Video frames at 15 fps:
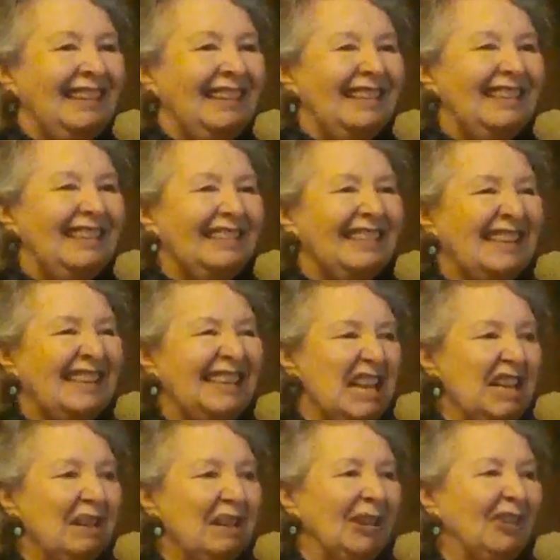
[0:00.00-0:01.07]
This is an
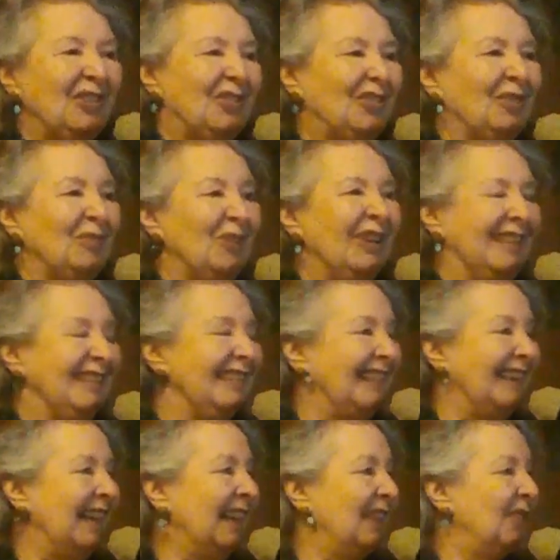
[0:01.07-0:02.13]
image of what it
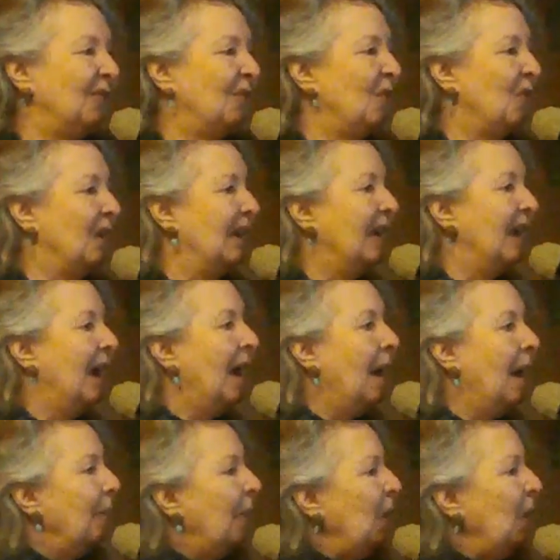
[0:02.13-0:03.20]
stands for.
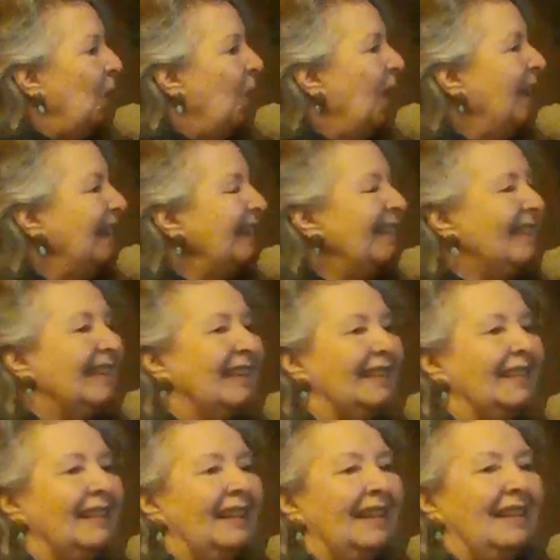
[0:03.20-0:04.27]
But what is it
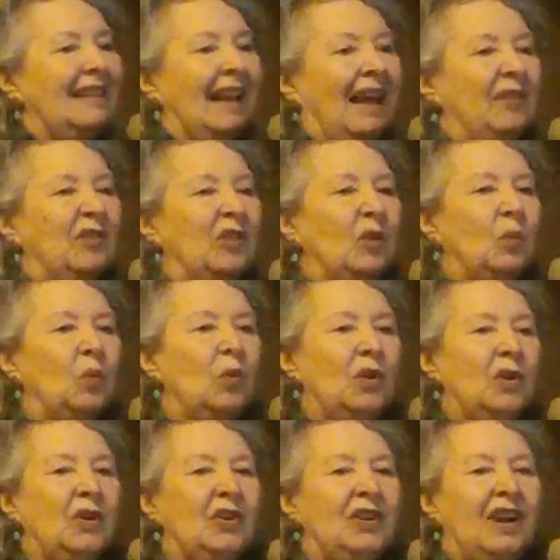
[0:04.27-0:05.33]
that the
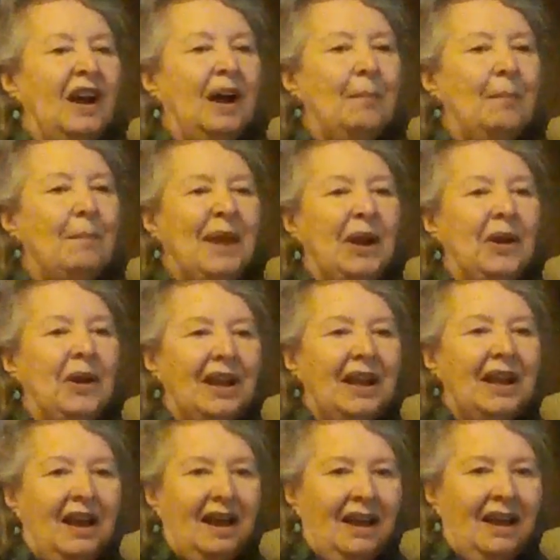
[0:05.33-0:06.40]
word
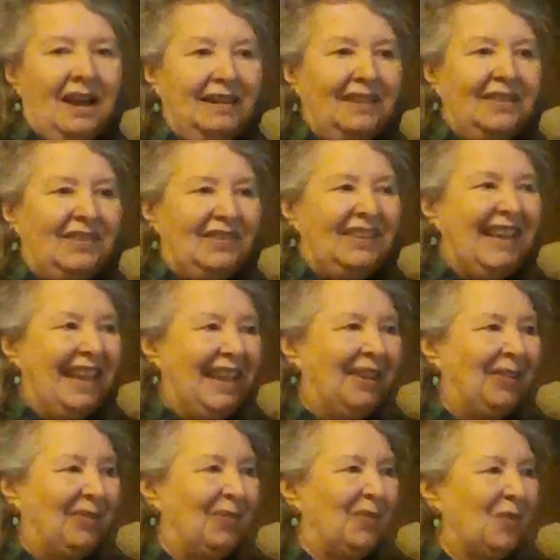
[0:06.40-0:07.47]
America
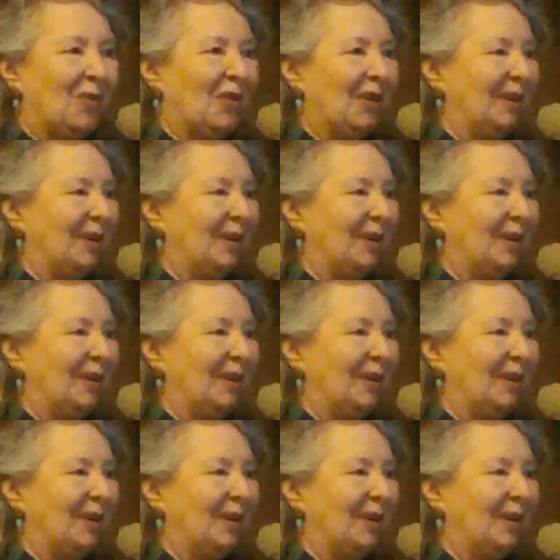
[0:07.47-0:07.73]
stands for?